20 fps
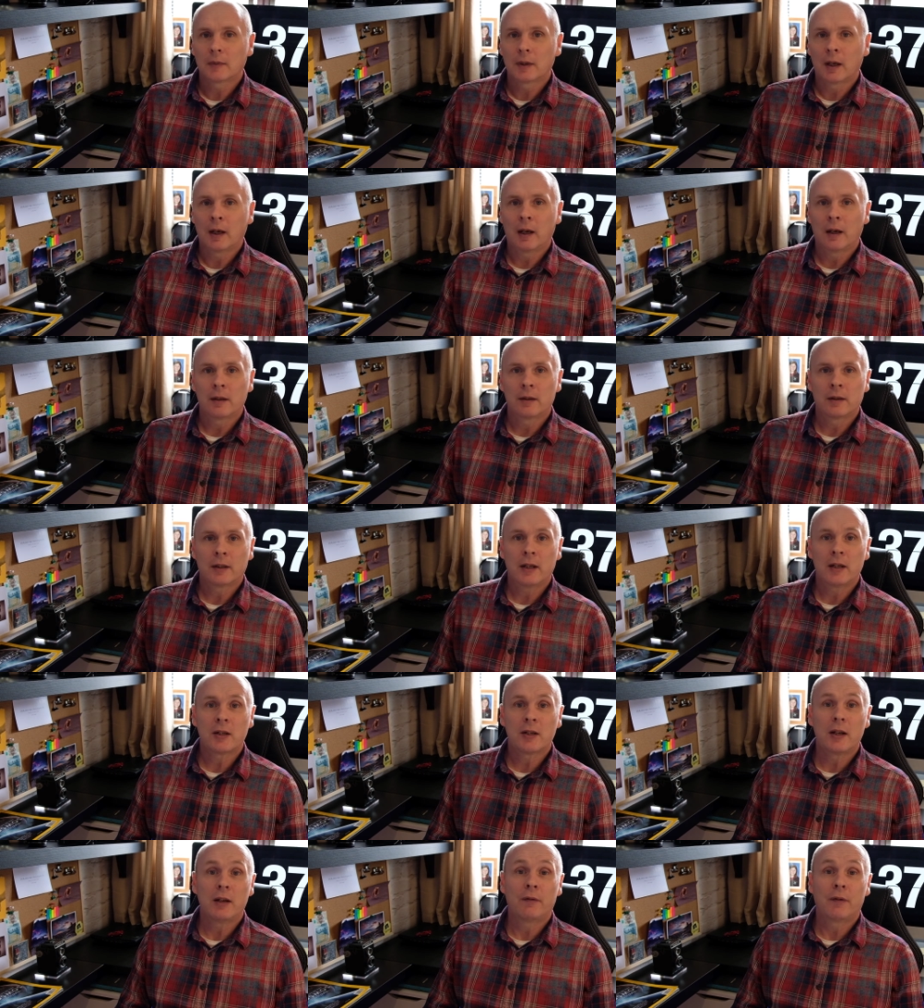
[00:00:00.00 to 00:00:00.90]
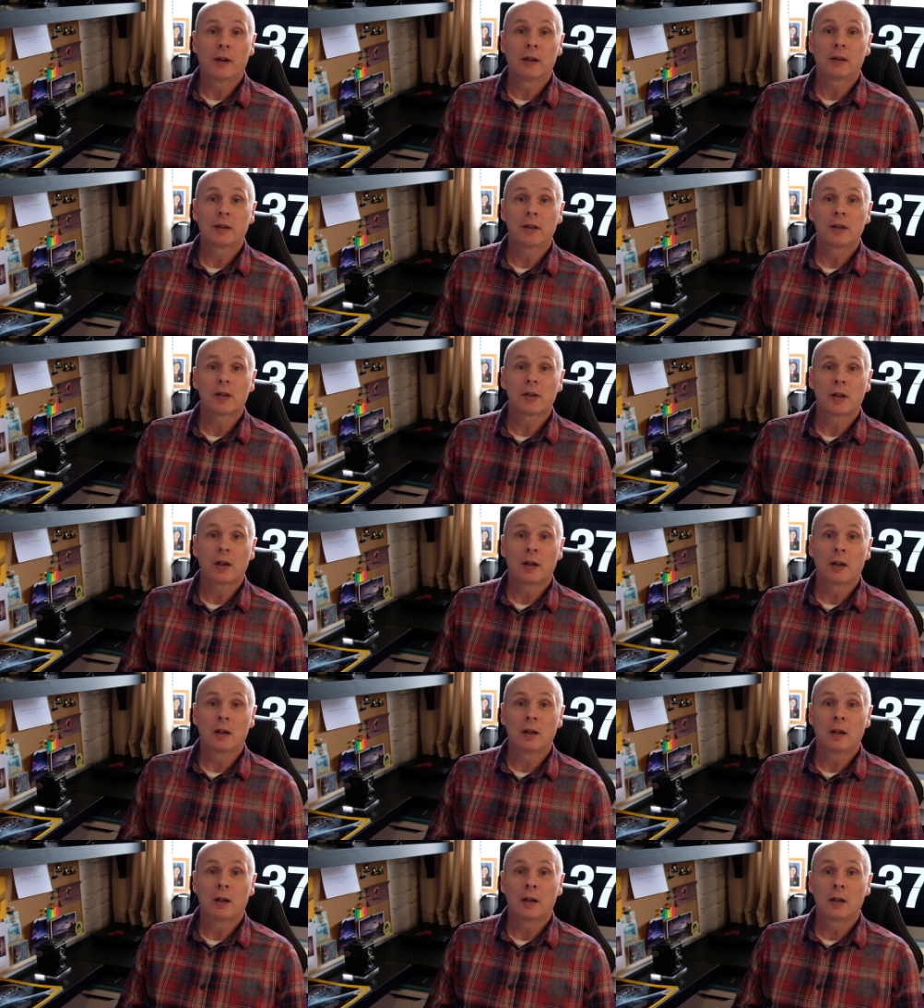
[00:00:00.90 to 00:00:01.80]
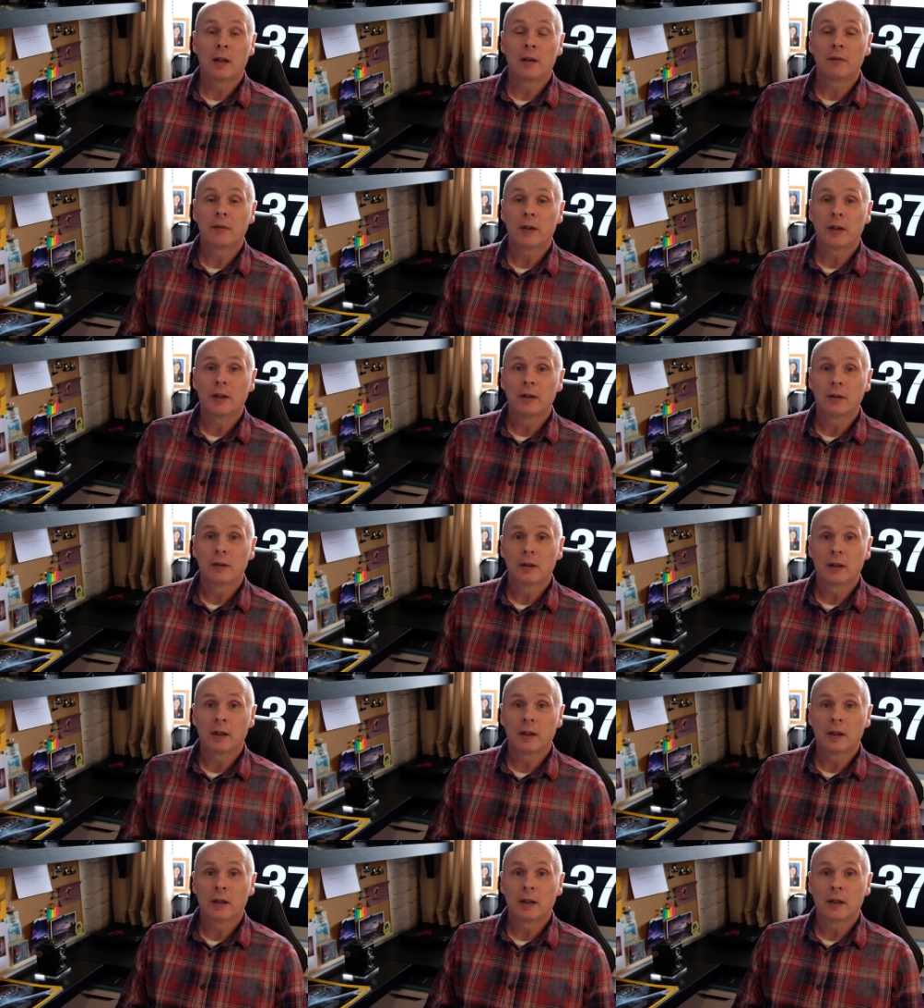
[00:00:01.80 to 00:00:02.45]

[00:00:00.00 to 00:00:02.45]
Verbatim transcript: And these Lee filters are, are lovely.